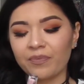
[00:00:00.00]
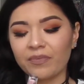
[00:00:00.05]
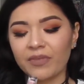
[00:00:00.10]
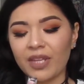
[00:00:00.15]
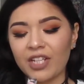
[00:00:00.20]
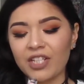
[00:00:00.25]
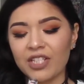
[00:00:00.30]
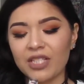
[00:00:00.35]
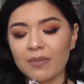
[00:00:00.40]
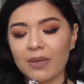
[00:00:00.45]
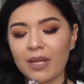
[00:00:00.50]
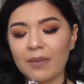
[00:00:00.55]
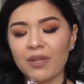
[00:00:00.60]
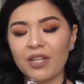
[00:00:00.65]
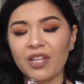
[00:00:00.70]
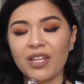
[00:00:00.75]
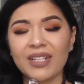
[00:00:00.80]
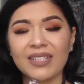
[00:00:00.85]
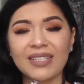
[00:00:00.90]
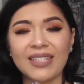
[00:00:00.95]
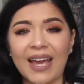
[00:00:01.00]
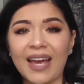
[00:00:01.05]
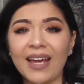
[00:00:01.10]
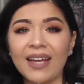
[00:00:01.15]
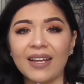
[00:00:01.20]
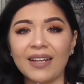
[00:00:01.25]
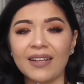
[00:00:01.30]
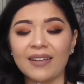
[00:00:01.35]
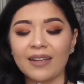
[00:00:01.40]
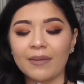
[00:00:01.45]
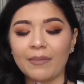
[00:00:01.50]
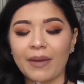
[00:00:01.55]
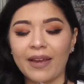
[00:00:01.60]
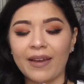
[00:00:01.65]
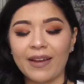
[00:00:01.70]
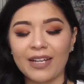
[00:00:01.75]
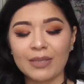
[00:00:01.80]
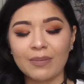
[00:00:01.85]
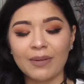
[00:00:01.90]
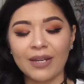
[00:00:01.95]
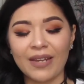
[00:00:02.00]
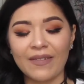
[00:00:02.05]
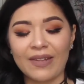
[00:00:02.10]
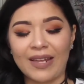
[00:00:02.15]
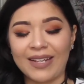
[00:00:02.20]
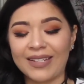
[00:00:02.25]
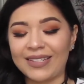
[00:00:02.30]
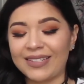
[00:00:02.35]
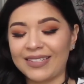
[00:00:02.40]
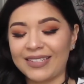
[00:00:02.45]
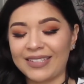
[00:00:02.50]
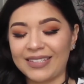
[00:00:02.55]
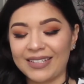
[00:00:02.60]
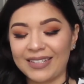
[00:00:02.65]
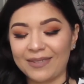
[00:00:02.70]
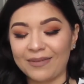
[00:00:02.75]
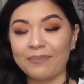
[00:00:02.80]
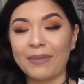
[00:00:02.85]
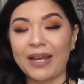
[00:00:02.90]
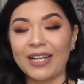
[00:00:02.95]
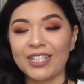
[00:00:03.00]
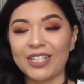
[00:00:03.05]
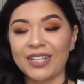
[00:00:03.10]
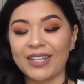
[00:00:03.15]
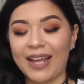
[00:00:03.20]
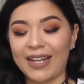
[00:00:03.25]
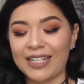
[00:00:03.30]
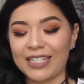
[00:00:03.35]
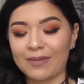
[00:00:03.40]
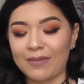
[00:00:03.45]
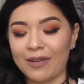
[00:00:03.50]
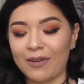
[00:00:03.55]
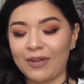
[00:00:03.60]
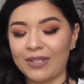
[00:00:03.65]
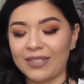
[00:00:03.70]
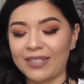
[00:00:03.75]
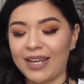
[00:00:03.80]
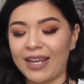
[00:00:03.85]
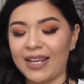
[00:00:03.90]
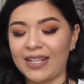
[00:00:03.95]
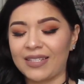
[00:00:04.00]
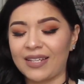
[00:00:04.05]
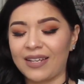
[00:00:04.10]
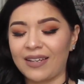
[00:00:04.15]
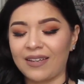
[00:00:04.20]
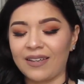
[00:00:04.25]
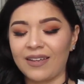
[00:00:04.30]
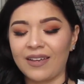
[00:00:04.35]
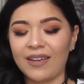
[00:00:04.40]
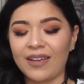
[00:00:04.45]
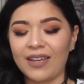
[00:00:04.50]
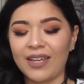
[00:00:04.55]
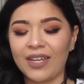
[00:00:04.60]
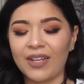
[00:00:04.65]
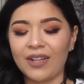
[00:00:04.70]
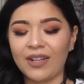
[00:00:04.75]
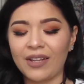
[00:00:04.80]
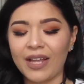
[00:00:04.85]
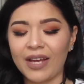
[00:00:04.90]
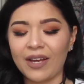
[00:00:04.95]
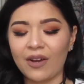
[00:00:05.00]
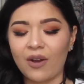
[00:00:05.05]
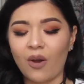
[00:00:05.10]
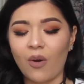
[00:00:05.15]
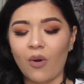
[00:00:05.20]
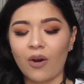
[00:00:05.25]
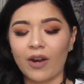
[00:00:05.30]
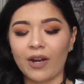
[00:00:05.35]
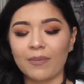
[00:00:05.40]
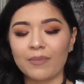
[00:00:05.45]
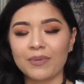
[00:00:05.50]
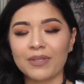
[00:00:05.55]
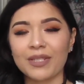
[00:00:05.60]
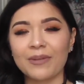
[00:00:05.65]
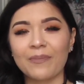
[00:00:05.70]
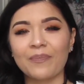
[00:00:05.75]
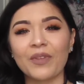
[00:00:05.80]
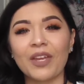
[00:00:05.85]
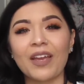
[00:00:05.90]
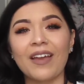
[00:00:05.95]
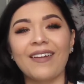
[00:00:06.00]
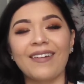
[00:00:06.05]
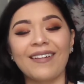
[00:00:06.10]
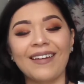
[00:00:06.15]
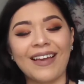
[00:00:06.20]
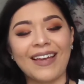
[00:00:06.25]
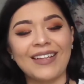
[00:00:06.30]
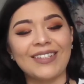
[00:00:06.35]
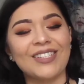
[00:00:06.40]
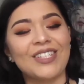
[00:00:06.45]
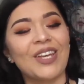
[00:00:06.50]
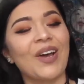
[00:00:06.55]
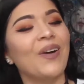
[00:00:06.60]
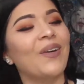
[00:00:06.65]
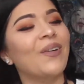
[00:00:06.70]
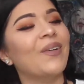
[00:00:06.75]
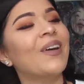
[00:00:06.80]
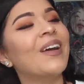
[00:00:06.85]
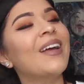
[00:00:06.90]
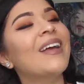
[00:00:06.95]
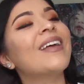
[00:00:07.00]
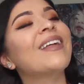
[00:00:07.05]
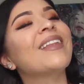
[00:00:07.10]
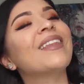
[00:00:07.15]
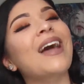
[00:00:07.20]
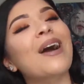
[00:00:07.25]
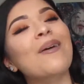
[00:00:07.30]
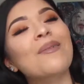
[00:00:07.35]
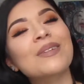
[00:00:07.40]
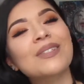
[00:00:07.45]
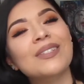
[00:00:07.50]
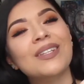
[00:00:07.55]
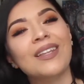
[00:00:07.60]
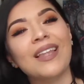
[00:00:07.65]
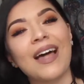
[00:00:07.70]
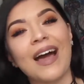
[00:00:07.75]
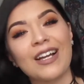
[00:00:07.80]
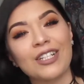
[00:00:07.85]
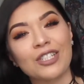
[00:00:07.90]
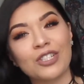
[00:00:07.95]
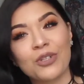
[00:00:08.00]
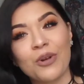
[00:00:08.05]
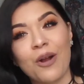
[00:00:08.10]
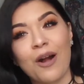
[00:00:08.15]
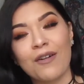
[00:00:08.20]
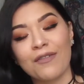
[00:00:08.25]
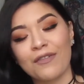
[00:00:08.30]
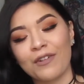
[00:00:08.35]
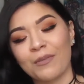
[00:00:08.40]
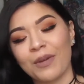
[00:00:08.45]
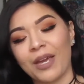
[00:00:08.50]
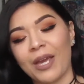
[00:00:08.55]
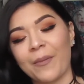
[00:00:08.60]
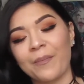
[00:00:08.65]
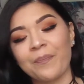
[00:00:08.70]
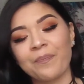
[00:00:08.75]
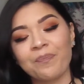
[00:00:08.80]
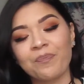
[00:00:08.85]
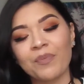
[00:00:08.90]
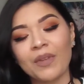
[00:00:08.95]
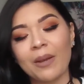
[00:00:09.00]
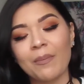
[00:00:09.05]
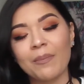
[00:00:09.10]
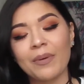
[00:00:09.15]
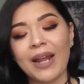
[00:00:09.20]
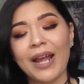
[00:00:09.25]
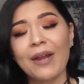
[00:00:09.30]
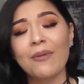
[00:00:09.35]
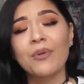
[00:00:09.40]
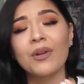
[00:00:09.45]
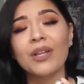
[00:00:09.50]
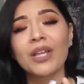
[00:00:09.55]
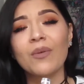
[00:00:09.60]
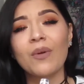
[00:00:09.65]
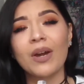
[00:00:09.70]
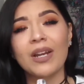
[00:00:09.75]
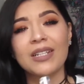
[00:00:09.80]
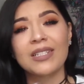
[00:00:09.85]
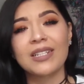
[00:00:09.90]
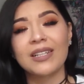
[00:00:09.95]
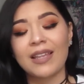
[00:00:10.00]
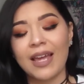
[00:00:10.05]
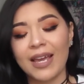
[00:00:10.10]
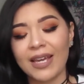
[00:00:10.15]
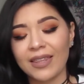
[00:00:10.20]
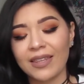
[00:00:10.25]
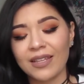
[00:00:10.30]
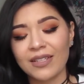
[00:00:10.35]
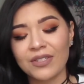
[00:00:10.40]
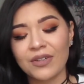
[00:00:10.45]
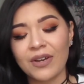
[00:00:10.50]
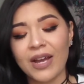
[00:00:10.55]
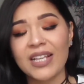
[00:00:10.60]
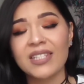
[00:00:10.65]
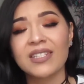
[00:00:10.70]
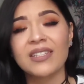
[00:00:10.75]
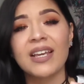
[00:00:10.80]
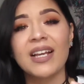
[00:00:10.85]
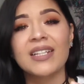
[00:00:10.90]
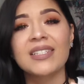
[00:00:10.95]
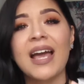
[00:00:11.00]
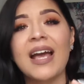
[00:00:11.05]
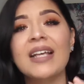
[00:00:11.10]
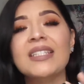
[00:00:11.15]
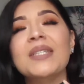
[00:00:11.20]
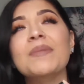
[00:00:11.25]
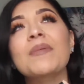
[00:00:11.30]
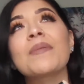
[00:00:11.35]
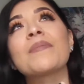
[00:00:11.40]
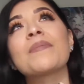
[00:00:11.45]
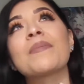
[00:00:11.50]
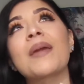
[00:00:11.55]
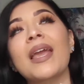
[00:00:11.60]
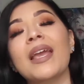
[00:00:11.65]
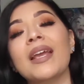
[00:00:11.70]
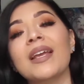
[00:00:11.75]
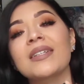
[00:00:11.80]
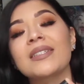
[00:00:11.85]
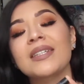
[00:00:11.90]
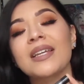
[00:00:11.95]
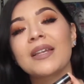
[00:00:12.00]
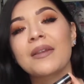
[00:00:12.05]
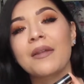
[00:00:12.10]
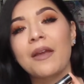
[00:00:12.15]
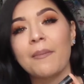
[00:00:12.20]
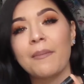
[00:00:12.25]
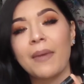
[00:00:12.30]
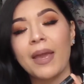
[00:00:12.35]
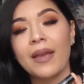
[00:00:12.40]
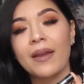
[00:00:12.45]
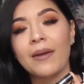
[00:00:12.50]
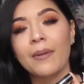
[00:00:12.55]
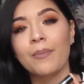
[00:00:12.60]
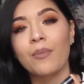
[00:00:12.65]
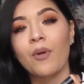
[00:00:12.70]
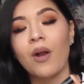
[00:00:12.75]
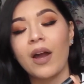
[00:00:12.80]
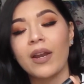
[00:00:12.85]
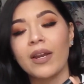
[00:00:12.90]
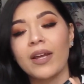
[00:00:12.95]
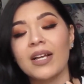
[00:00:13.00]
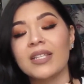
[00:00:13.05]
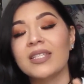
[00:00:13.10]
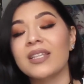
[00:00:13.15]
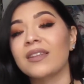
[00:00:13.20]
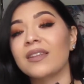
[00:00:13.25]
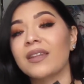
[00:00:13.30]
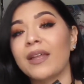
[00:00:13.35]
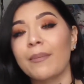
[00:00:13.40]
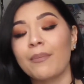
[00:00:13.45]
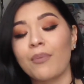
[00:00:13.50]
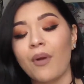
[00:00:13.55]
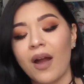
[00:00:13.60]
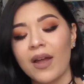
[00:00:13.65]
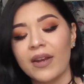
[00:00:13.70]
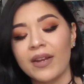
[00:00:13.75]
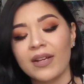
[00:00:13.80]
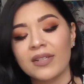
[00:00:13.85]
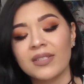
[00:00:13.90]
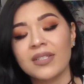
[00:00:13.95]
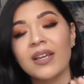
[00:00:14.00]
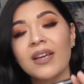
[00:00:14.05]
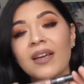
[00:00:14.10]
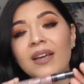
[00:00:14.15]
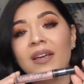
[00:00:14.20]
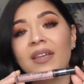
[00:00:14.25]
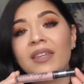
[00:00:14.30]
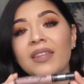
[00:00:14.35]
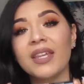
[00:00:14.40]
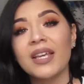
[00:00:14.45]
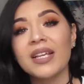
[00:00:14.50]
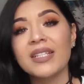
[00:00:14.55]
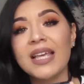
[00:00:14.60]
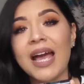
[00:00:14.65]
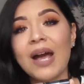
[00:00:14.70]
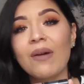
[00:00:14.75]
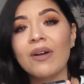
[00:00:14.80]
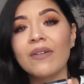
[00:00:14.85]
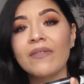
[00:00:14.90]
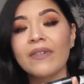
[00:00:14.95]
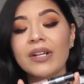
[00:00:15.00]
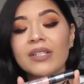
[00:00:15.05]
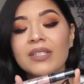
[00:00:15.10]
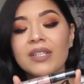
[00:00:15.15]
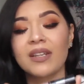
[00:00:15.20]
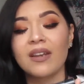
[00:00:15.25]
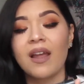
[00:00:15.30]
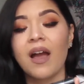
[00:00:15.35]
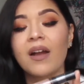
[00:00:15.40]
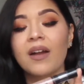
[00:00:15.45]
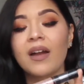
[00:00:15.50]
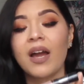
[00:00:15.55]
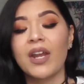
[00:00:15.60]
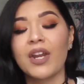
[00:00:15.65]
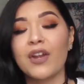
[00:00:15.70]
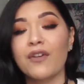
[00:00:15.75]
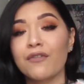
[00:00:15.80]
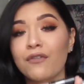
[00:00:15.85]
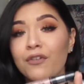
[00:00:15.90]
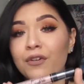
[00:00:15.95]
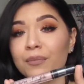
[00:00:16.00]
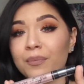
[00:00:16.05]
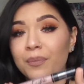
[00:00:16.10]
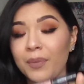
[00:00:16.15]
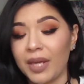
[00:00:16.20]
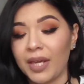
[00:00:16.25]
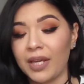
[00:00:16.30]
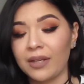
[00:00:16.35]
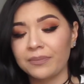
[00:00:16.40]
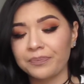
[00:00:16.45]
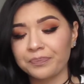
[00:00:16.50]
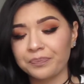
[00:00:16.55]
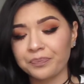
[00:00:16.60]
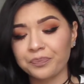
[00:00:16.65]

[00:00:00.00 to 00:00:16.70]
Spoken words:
They just made me look dead. And my husband even mentioned that to me one day. He said, "You look like a corpse." And so that was the last straw for me. But I really wanted to like these, you guys. NYX has some amazing makeup products, lip products. These, however, did not cut it for me.